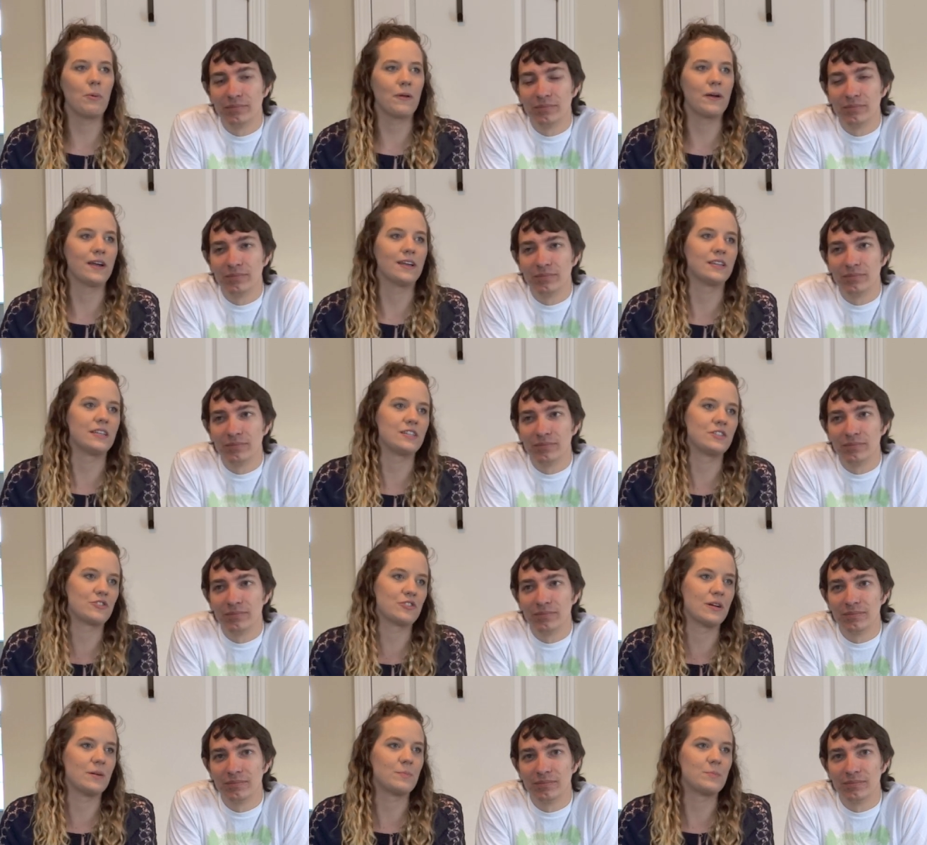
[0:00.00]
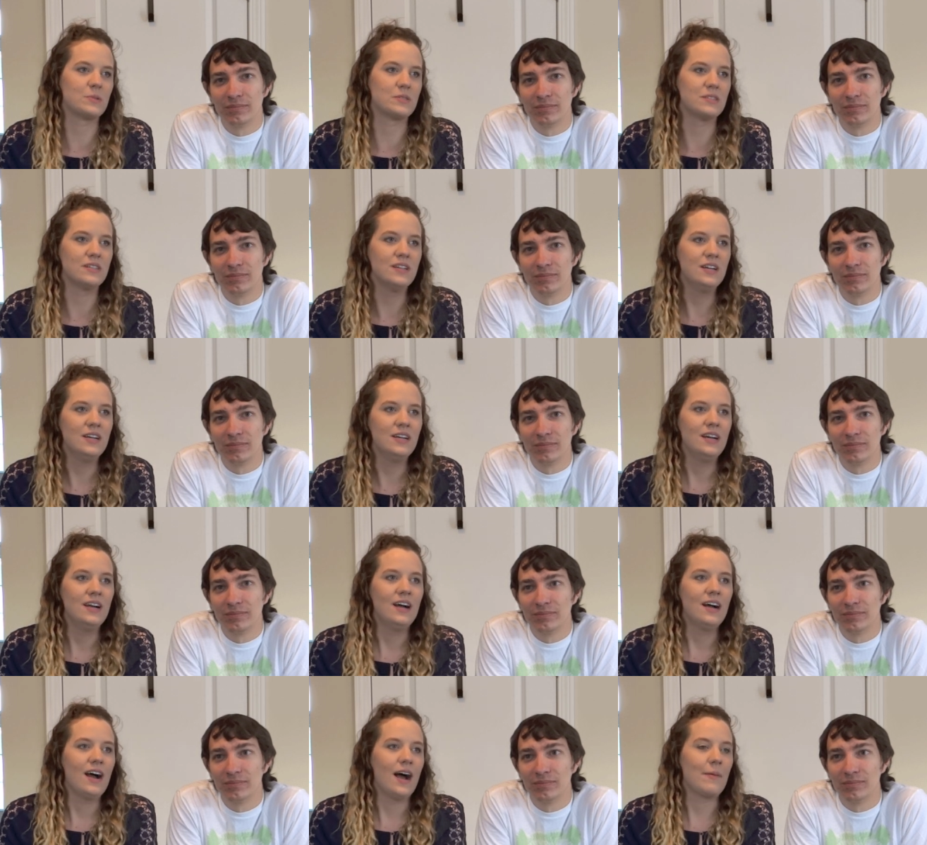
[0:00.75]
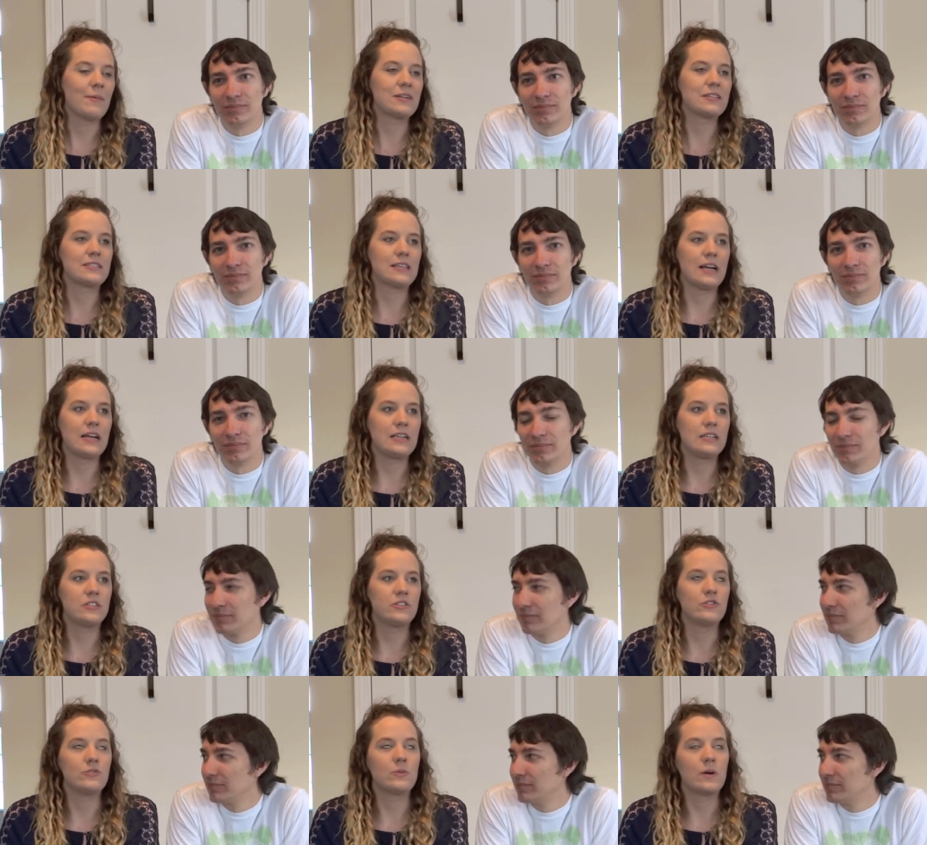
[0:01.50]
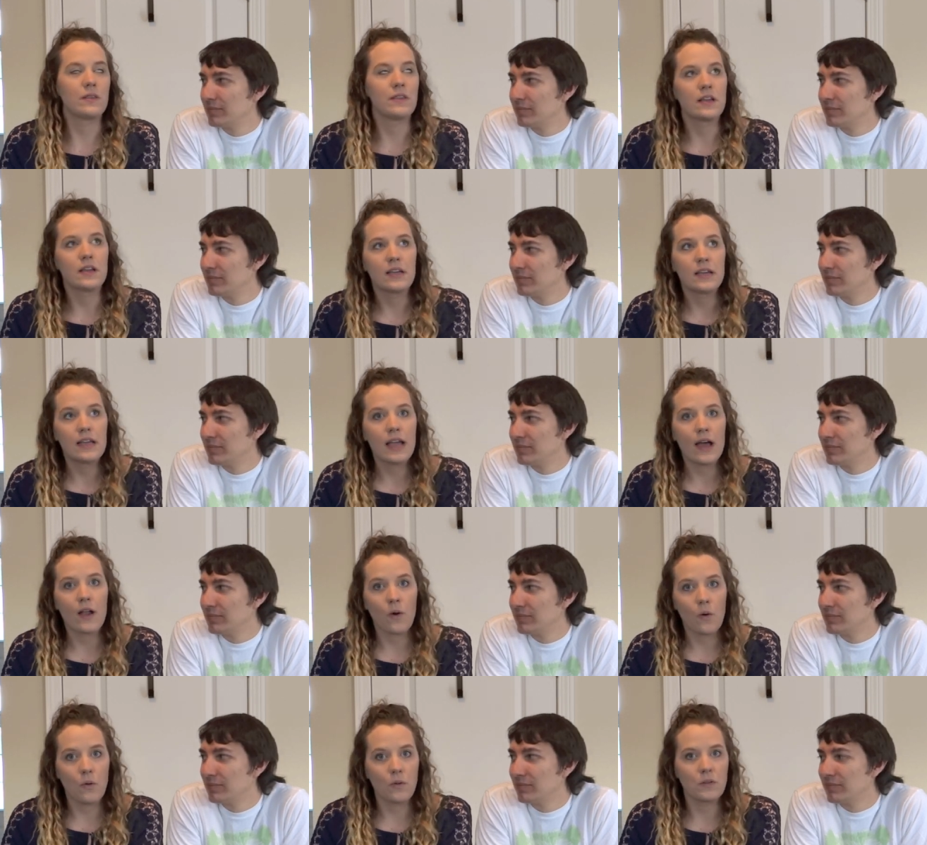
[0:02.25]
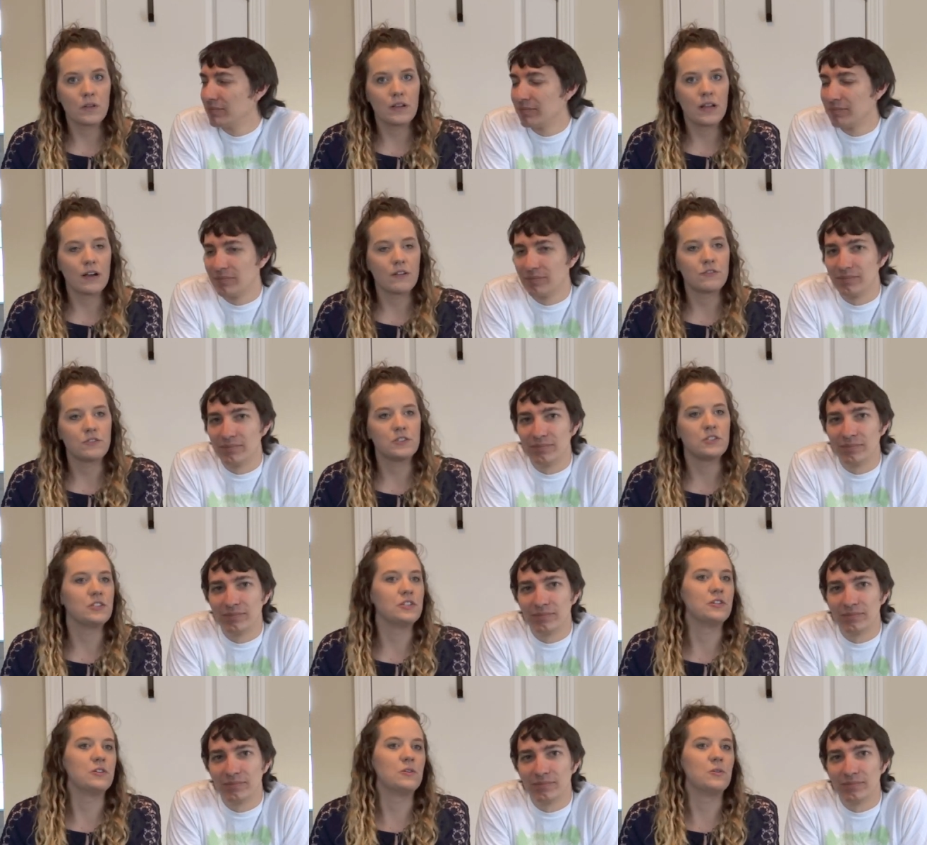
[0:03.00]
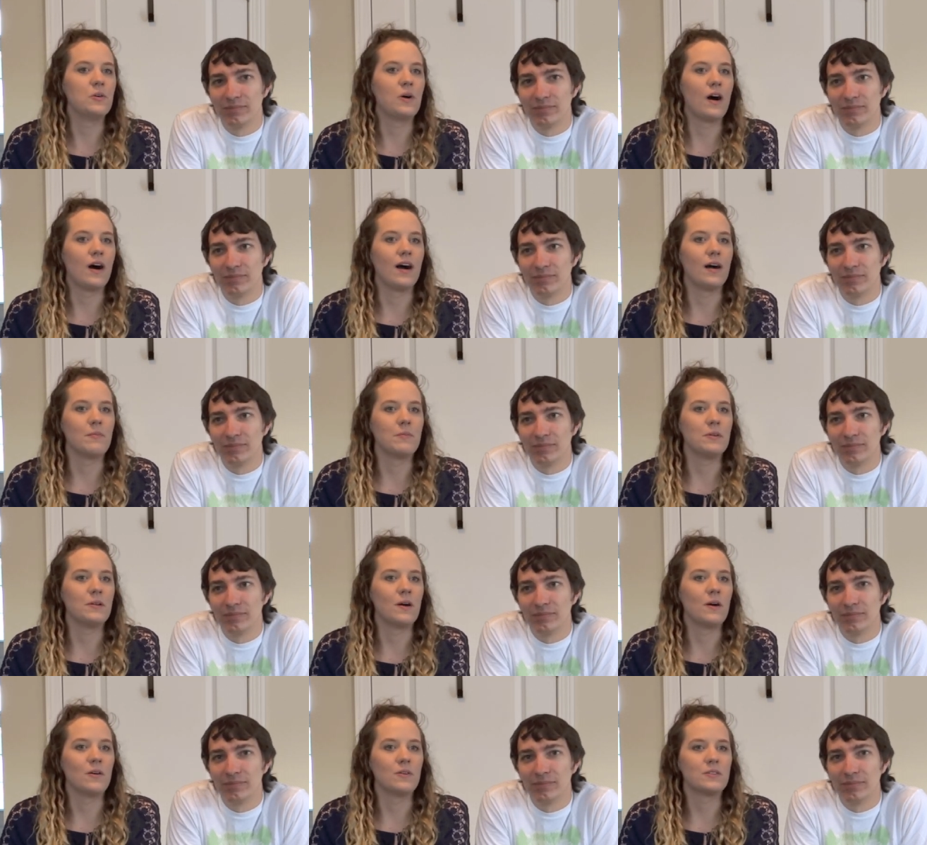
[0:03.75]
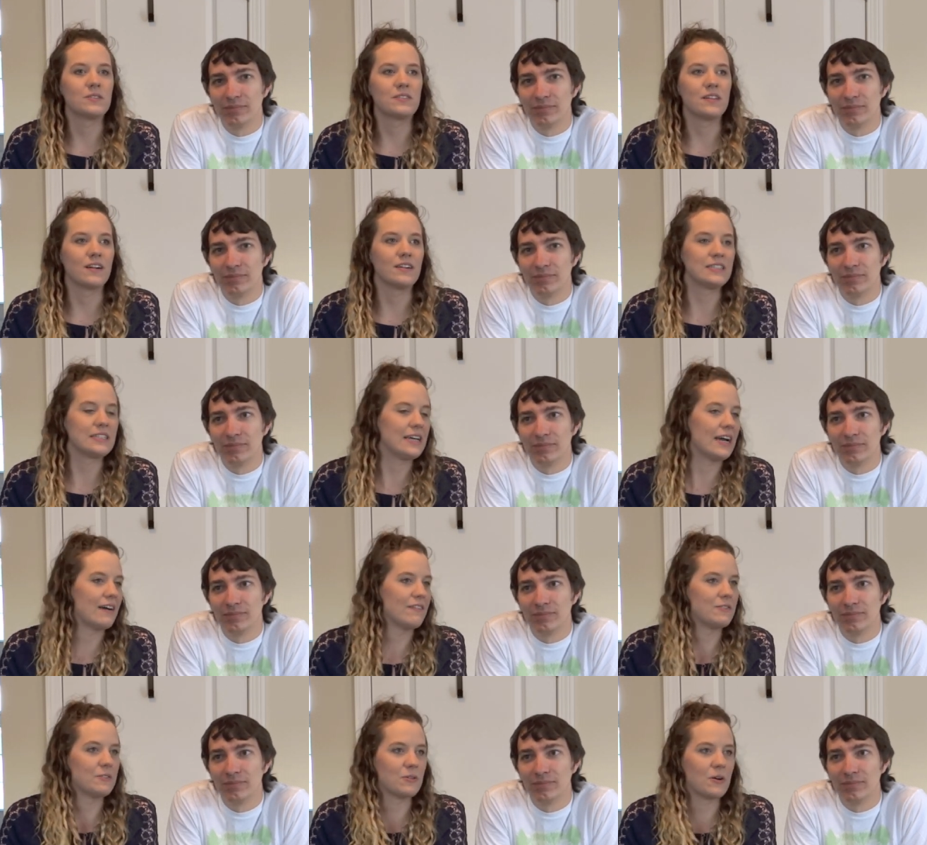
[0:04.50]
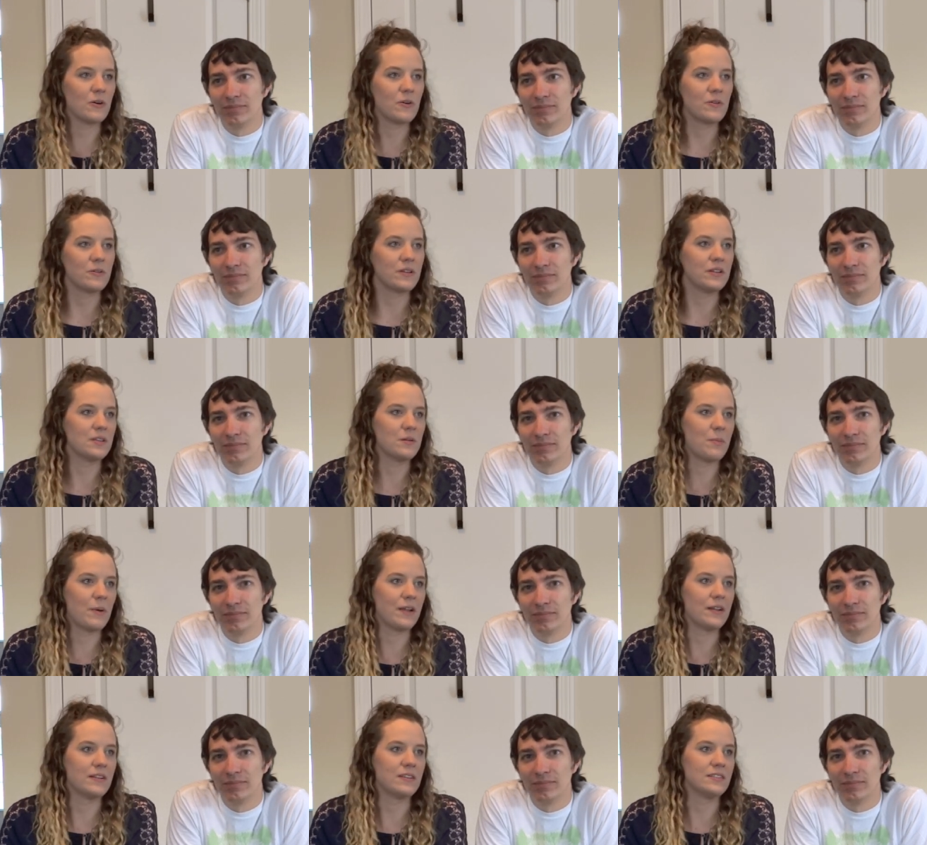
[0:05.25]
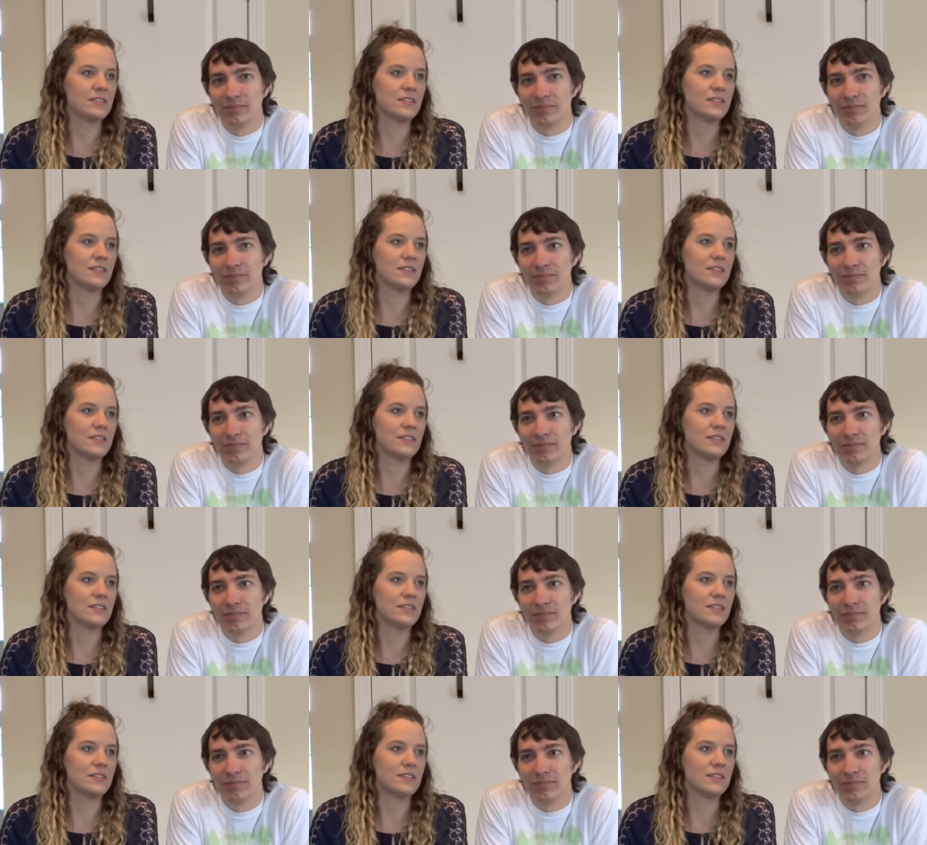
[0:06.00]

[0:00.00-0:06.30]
Speaker 1: plan the trips, I'm excited to when they get old enough to, you know, start to have their own independence